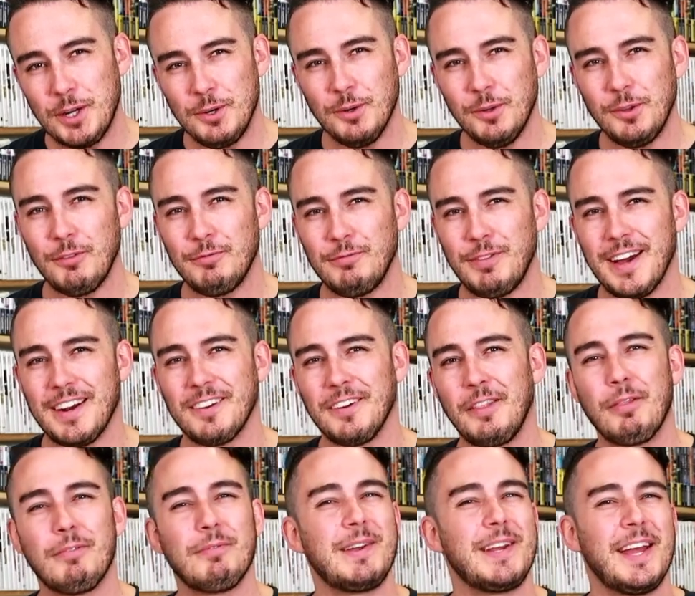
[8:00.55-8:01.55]
cool little fighter on the
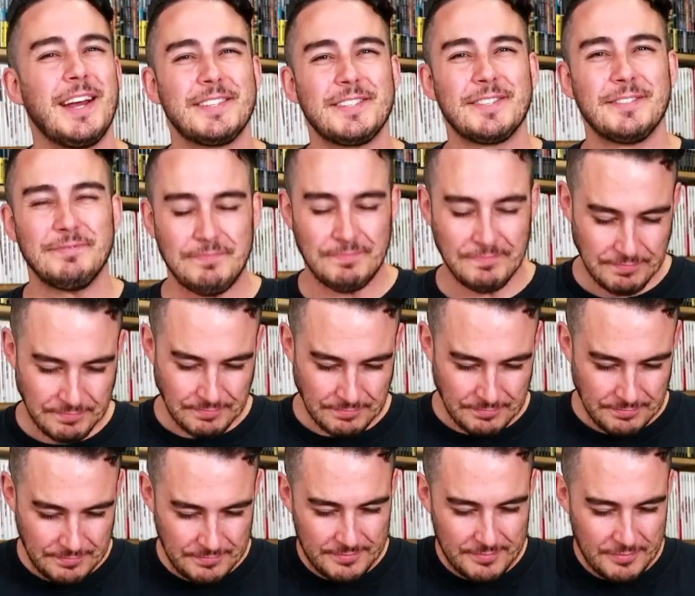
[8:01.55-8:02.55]
3DS.
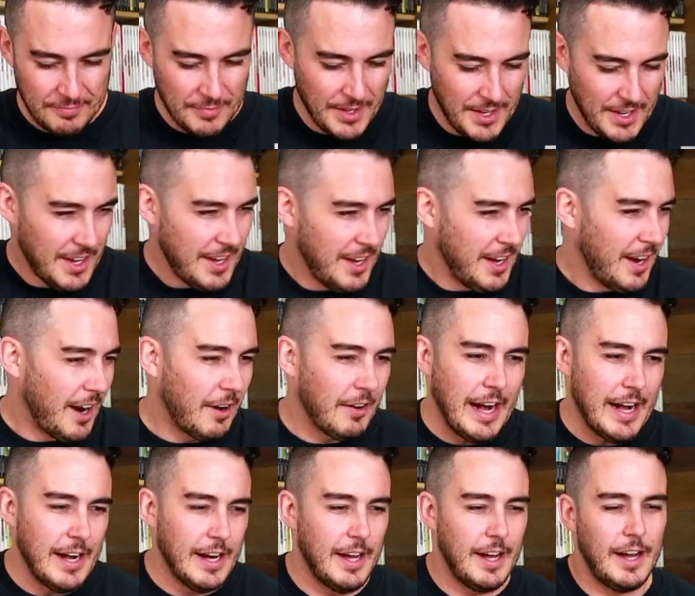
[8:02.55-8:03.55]

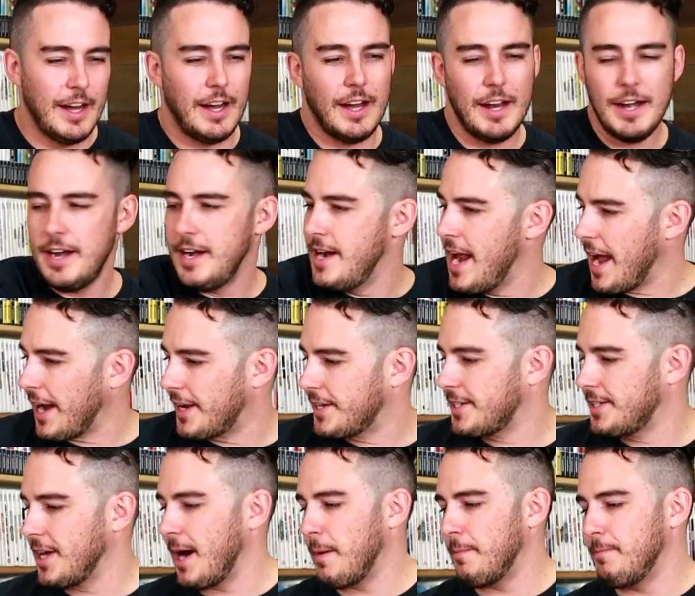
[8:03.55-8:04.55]
Alright,
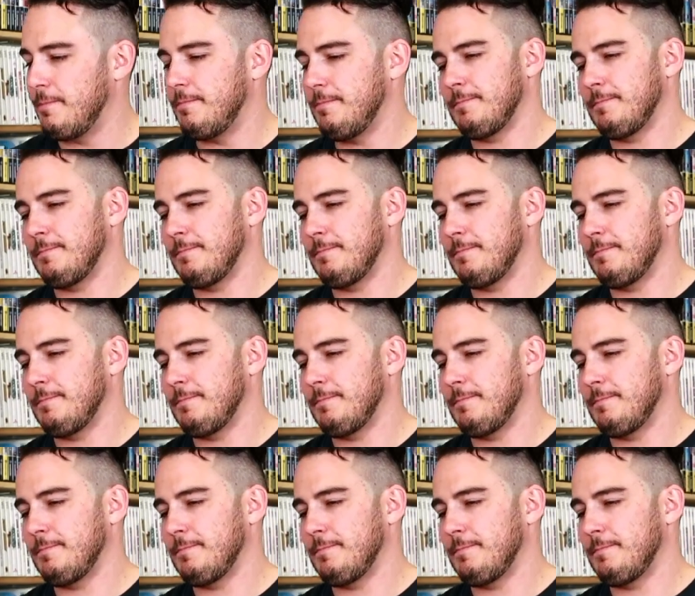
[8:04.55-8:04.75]
next up.